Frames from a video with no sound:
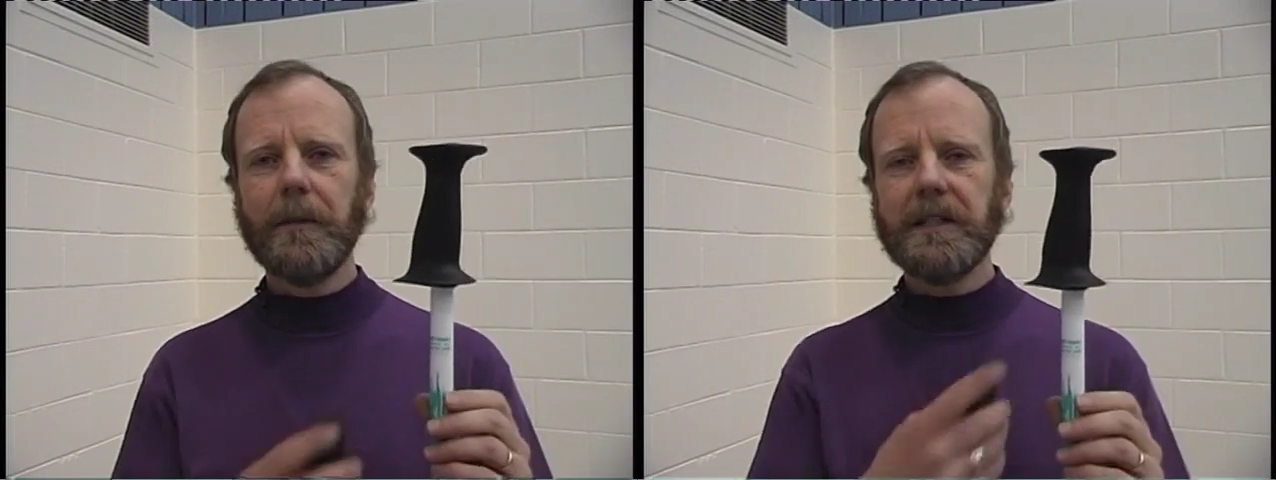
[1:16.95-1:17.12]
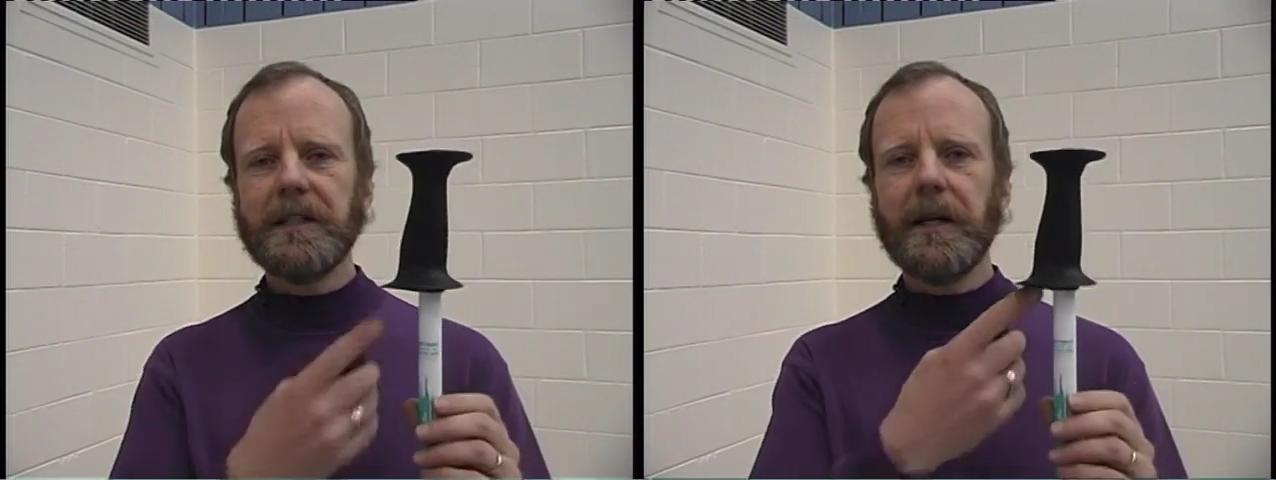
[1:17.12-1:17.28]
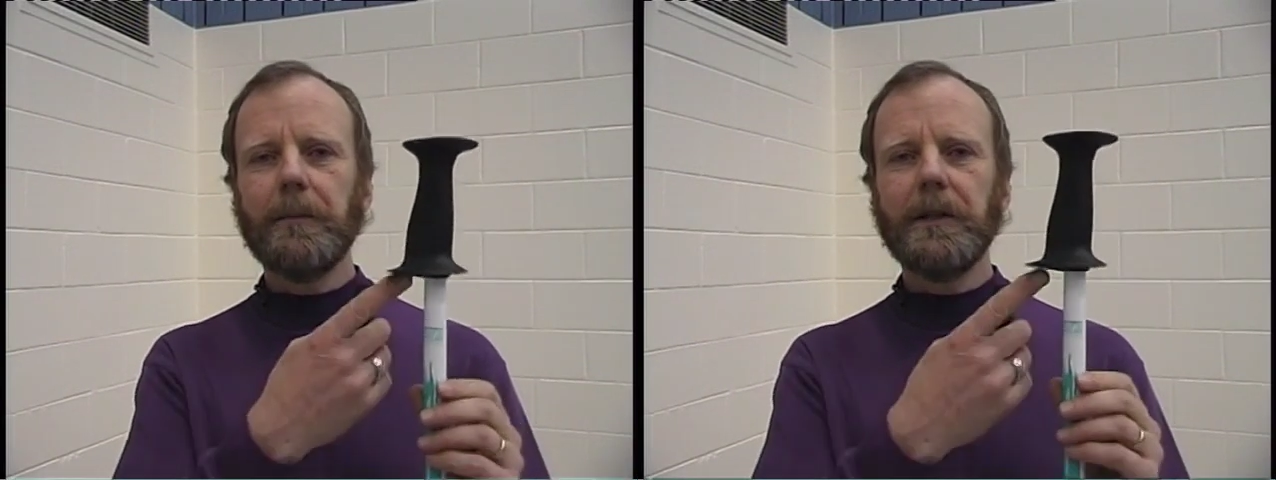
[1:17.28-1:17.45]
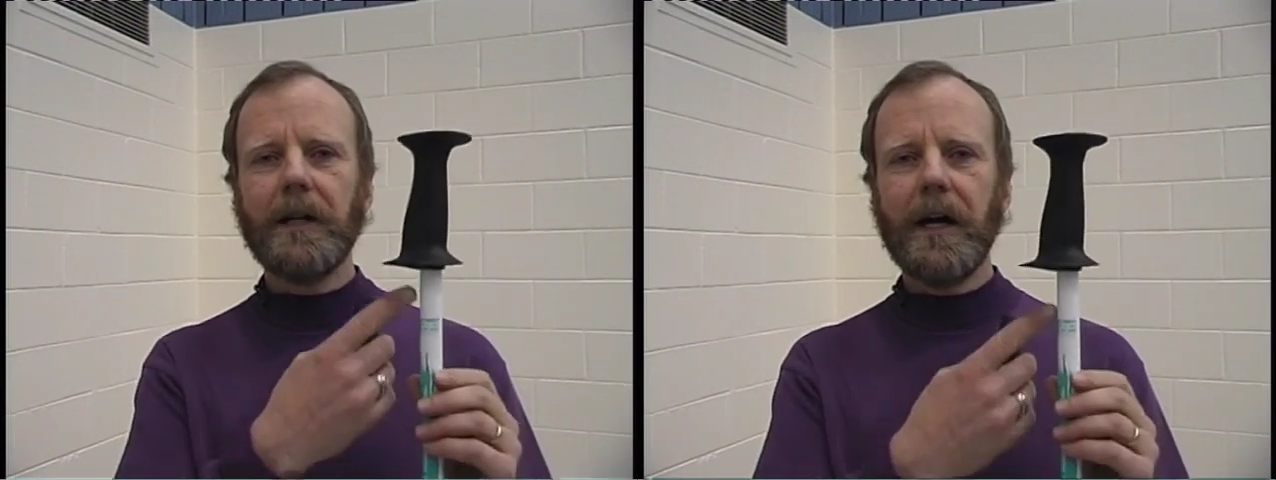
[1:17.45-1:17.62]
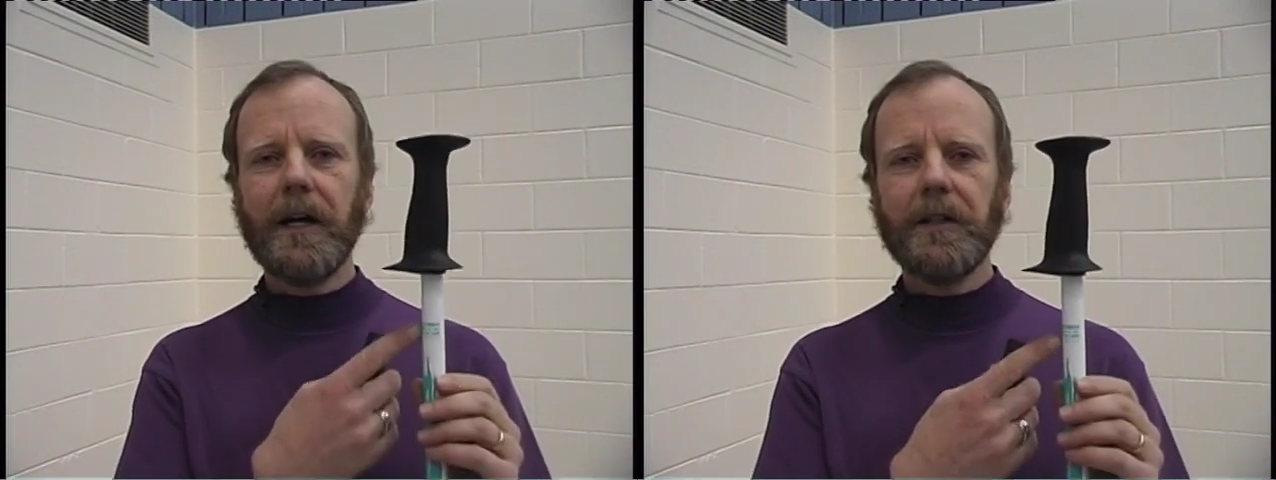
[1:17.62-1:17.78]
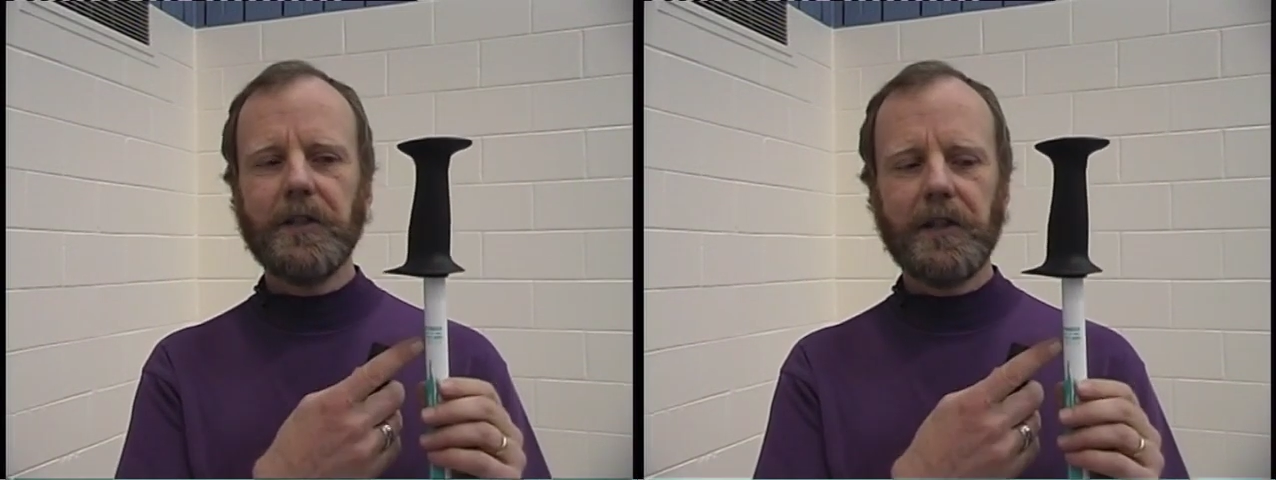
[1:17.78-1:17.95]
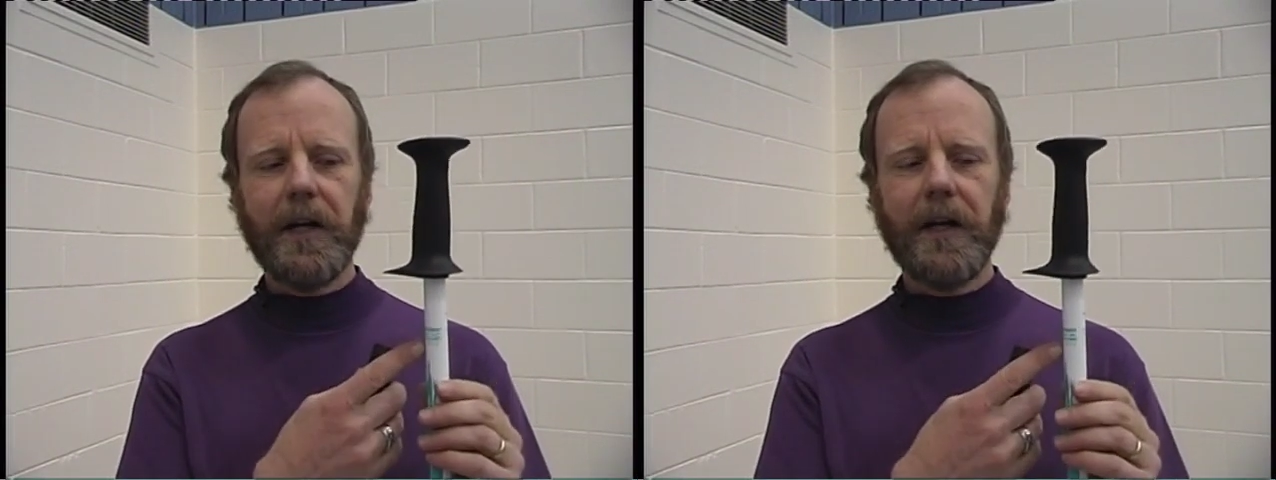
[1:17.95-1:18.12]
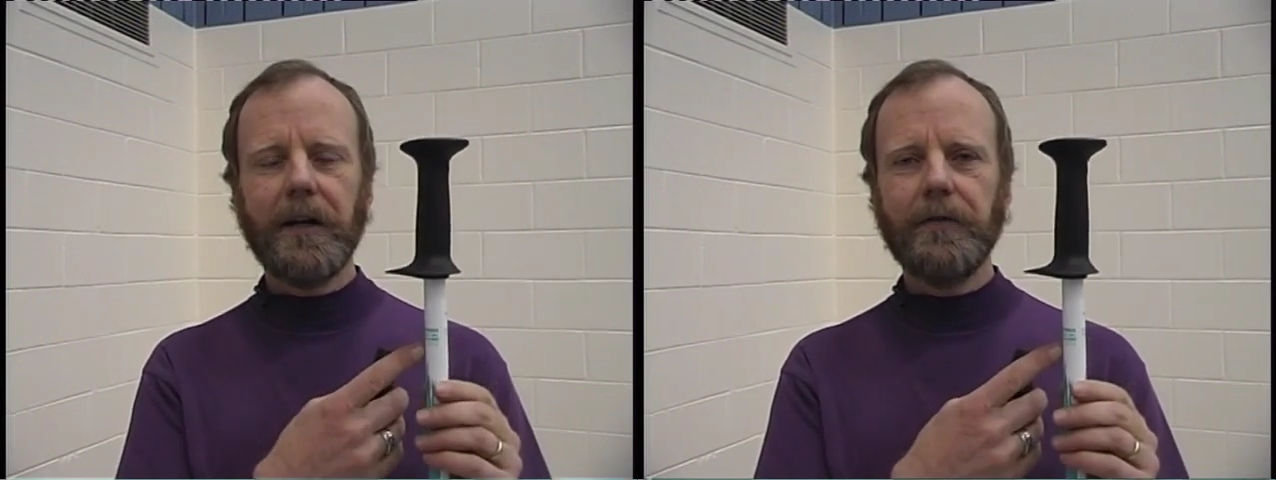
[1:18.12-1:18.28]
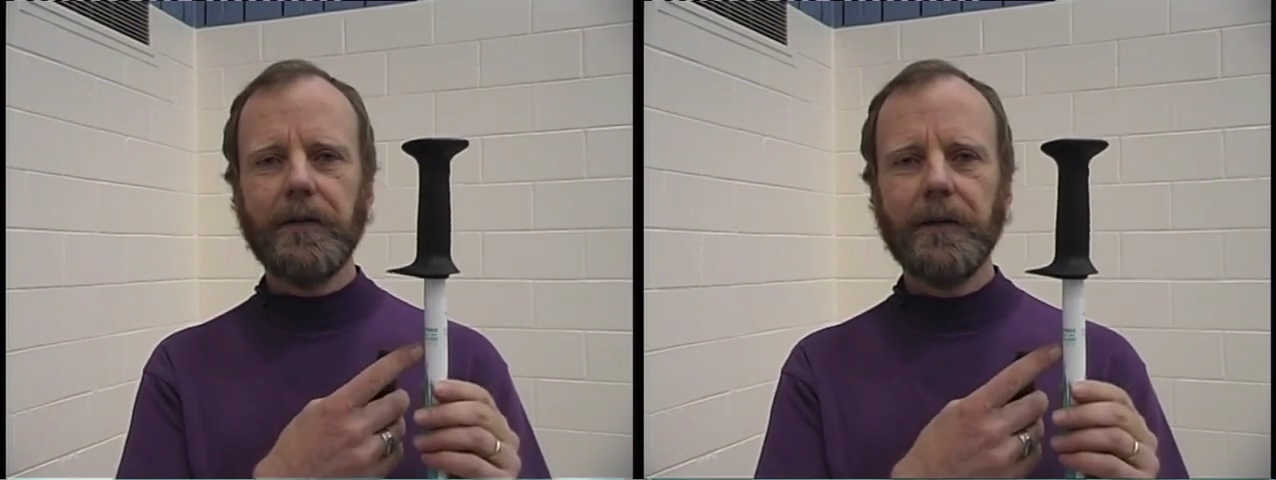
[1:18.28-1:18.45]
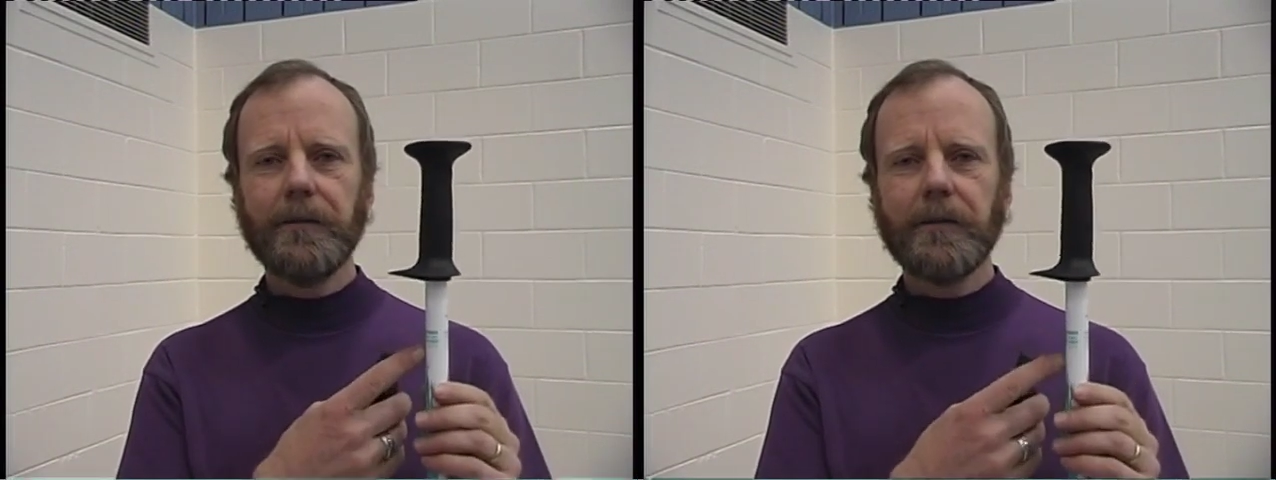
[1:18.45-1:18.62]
assembled on the shaft,